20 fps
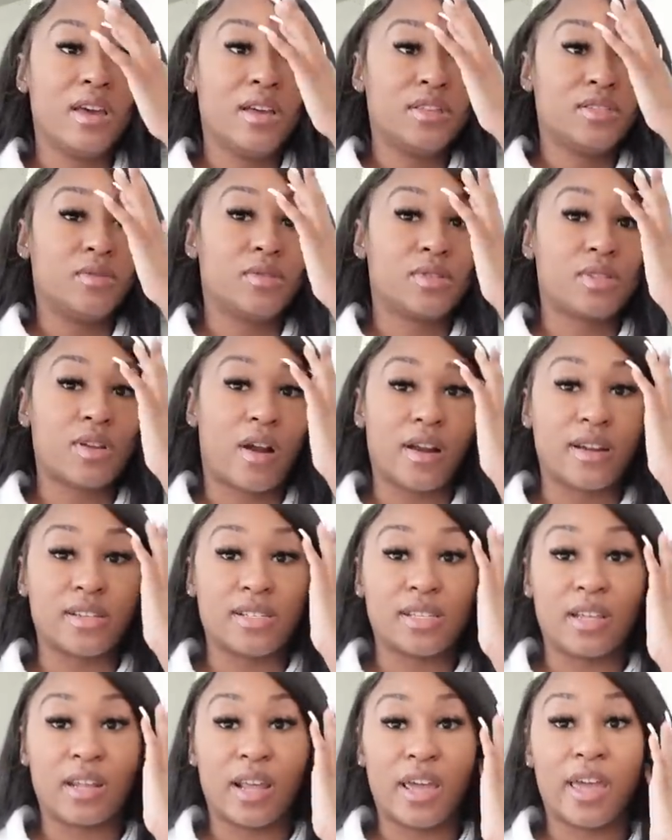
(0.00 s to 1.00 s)
to start
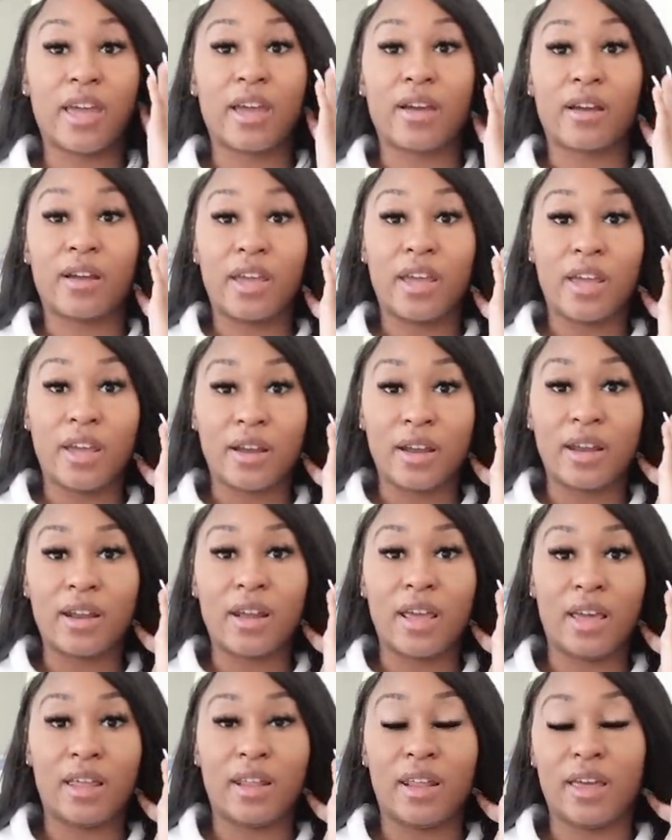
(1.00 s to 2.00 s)
selling hair here in
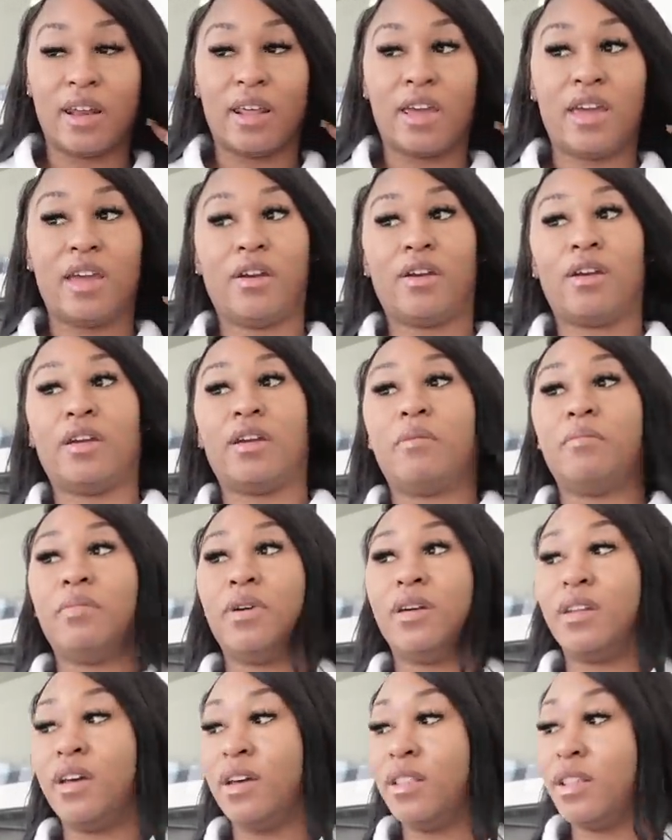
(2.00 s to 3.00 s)
the atlanta area
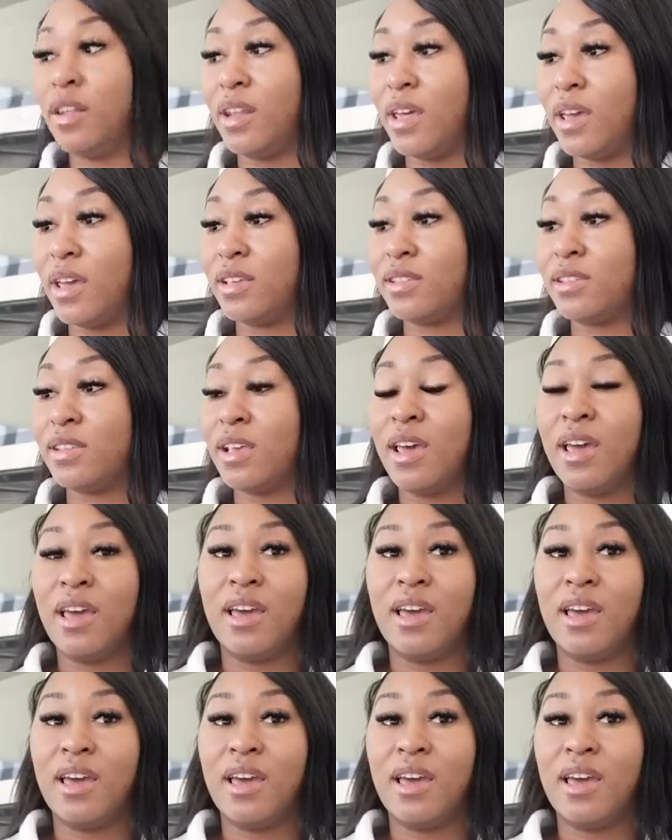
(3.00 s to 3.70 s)
but nonetheless